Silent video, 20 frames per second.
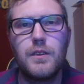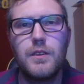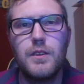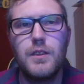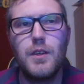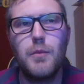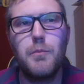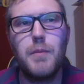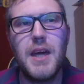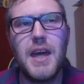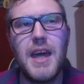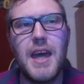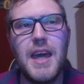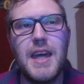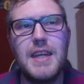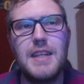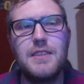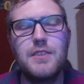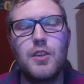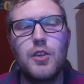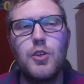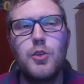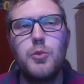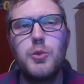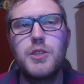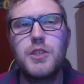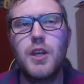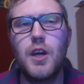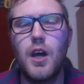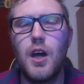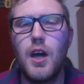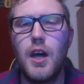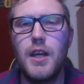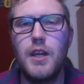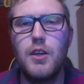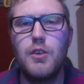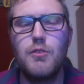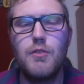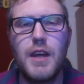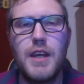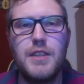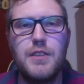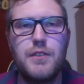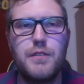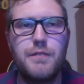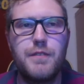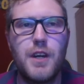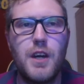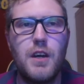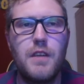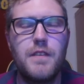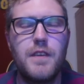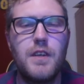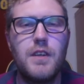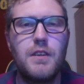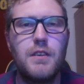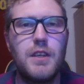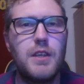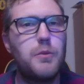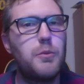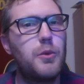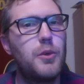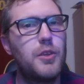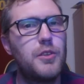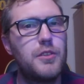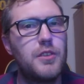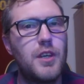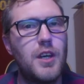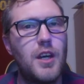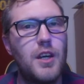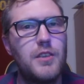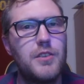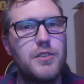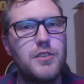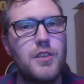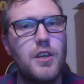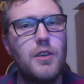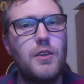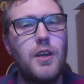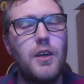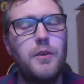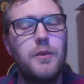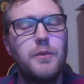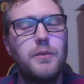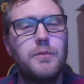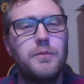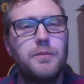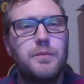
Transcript: Number 8, who was Kylo Ren's father? It was Han Solo.